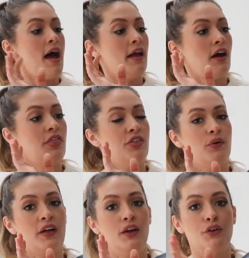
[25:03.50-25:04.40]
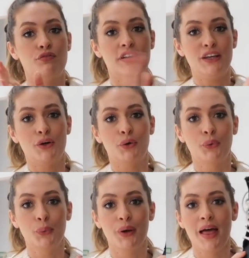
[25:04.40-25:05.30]
and I thought they looked really
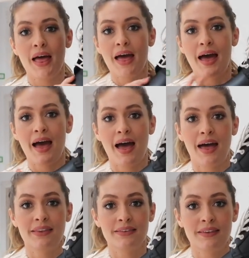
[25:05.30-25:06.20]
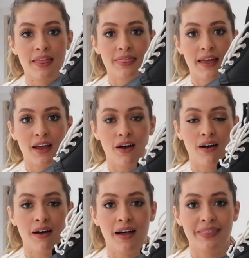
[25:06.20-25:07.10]
cool. And they
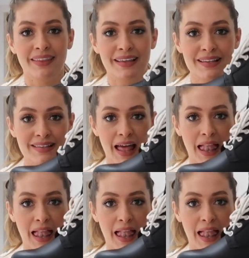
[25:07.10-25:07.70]
are these